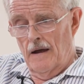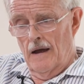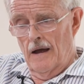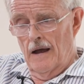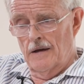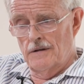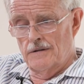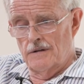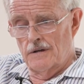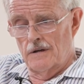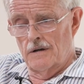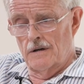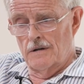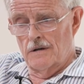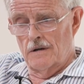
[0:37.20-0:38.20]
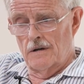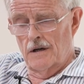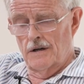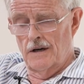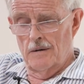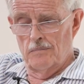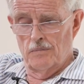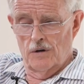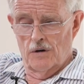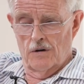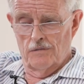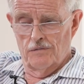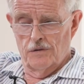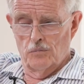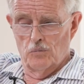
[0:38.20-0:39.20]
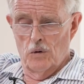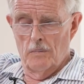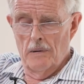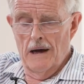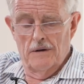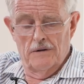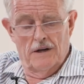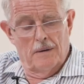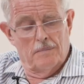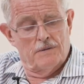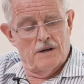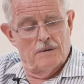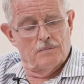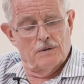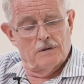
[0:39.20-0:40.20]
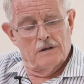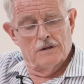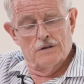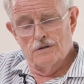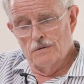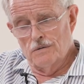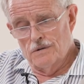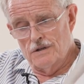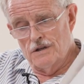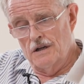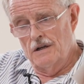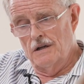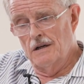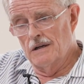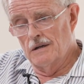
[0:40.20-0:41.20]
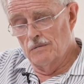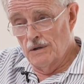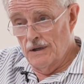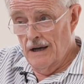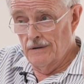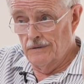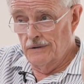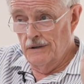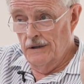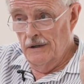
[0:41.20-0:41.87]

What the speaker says: And a number of them were bound up separately, as you can see here, without